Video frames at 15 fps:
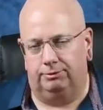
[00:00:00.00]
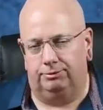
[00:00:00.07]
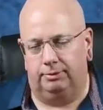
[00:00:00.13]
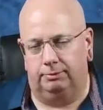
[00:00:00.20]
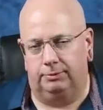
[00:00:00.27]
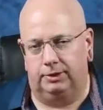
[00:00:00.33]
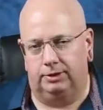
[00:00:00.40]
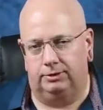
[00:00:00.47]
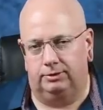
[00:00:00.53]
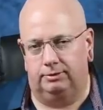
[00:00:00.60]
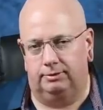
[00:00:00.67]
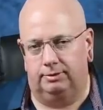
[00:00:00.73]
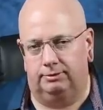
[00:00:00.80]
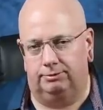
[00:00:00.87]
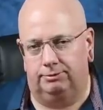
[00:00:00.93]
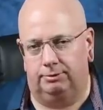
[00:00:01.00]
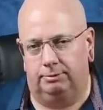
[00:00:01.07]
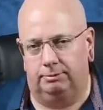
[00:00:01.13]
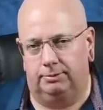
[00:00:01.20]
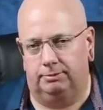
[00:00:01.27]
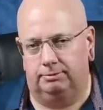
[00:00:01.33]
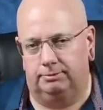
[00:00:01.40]
from, the, uh,
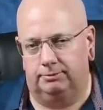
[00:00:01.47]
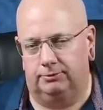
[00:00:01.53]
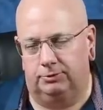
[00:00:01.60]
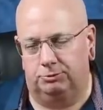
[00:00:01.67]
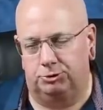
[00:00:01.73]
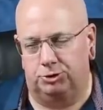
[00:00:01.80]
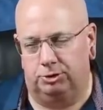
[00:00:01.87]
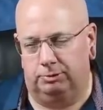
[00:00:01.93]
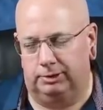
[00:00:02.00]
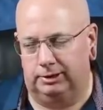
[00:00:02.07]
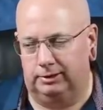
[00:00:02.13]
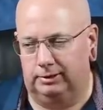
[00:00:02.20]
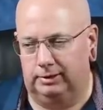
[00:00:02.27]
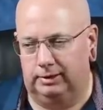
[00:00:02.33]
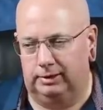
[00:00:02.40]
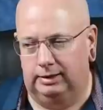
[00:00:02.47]
from, from German,